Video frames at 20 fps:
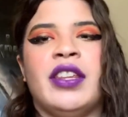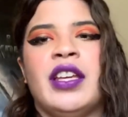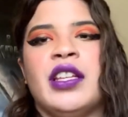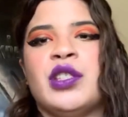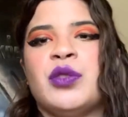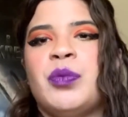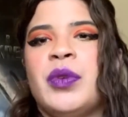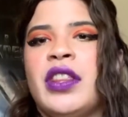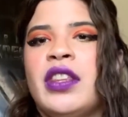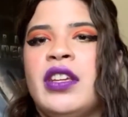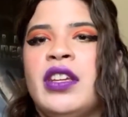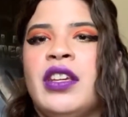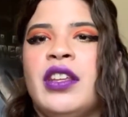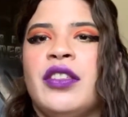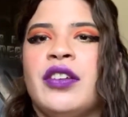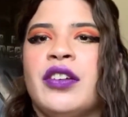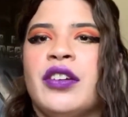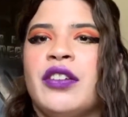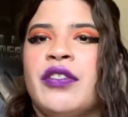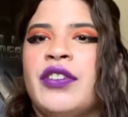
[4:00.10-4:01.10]
things with
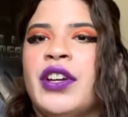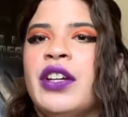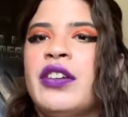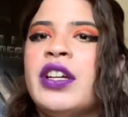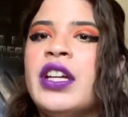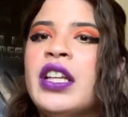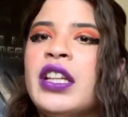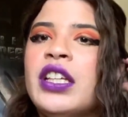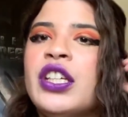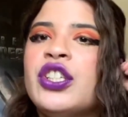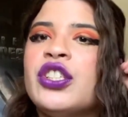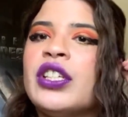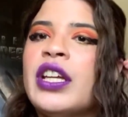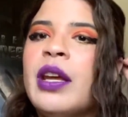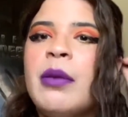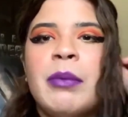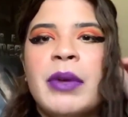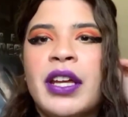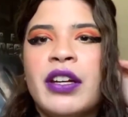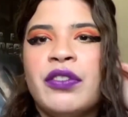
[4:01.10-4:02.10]
either very
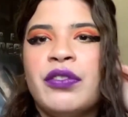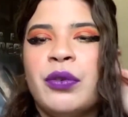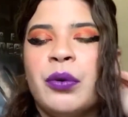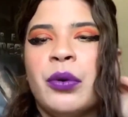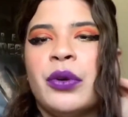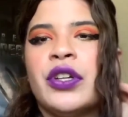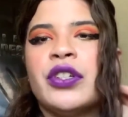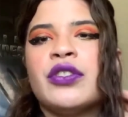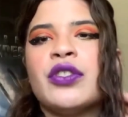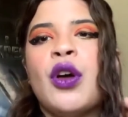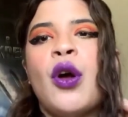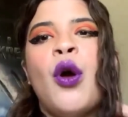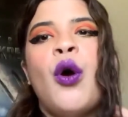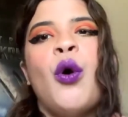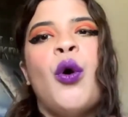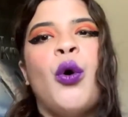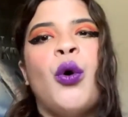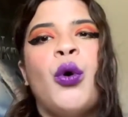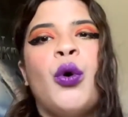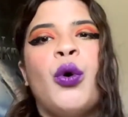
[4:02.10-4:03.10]
cliche metaphors
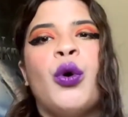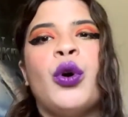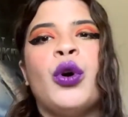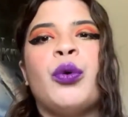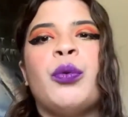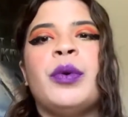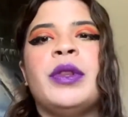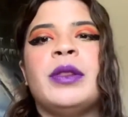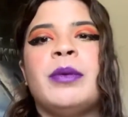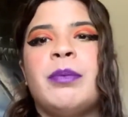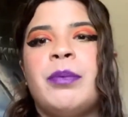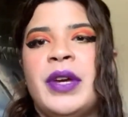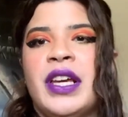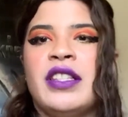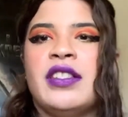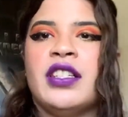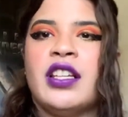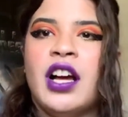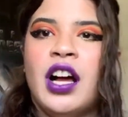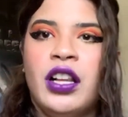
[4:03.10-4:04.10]
or with the
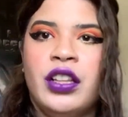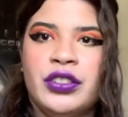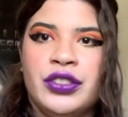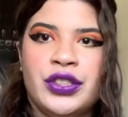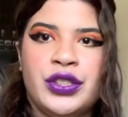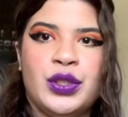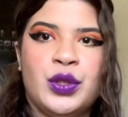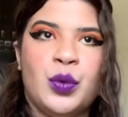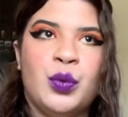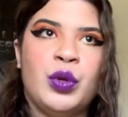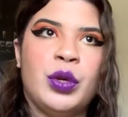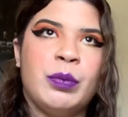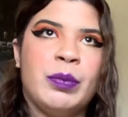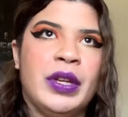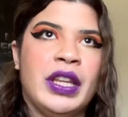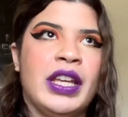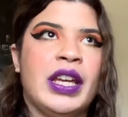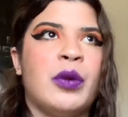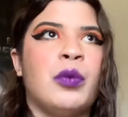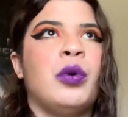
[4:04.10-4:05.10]
base colors. So we'll
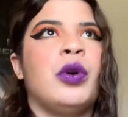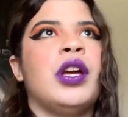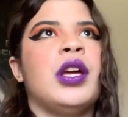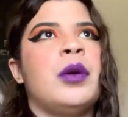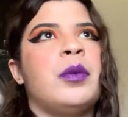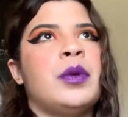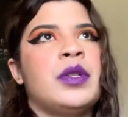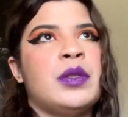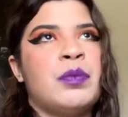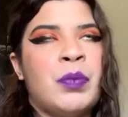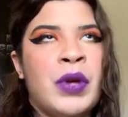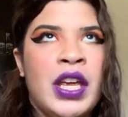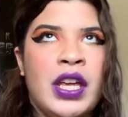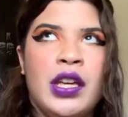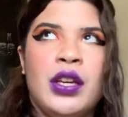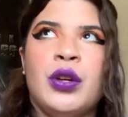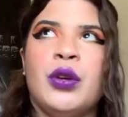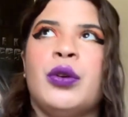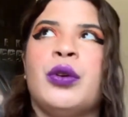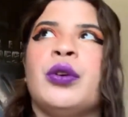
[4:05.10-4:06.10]
be like, well, it was
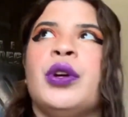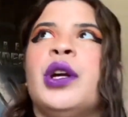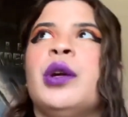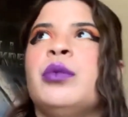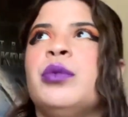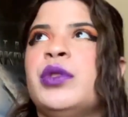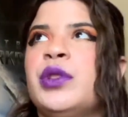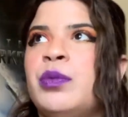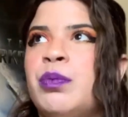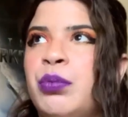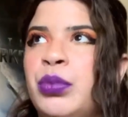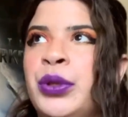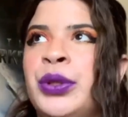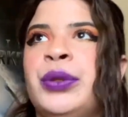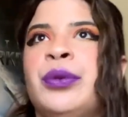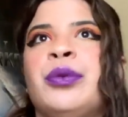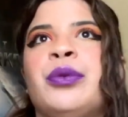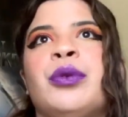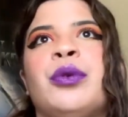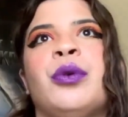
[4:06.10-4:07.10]
pink or it was
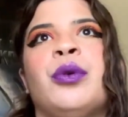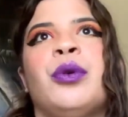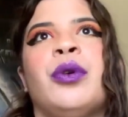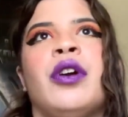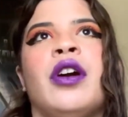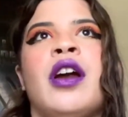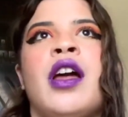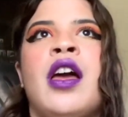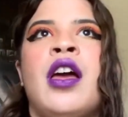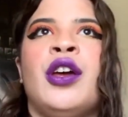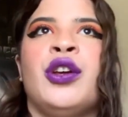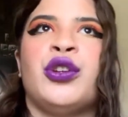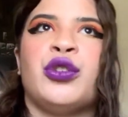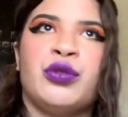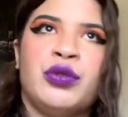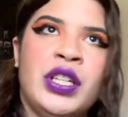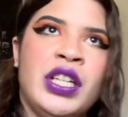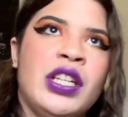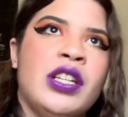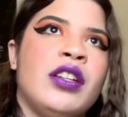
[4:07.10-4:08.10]
blue or
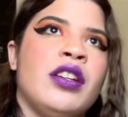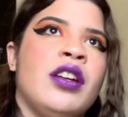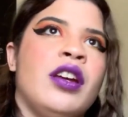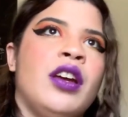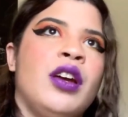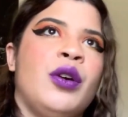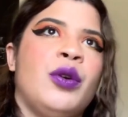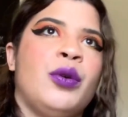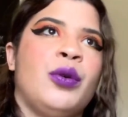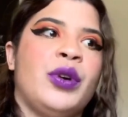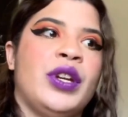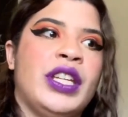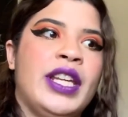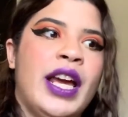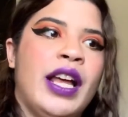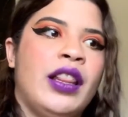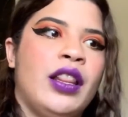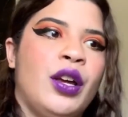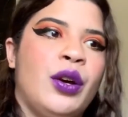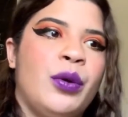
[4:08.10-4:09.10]
green or
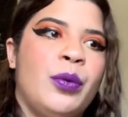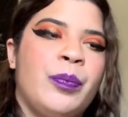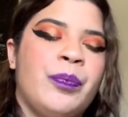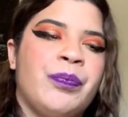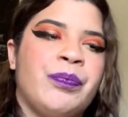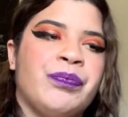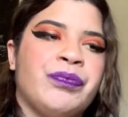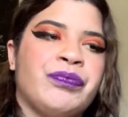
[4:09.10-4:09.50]
yellow.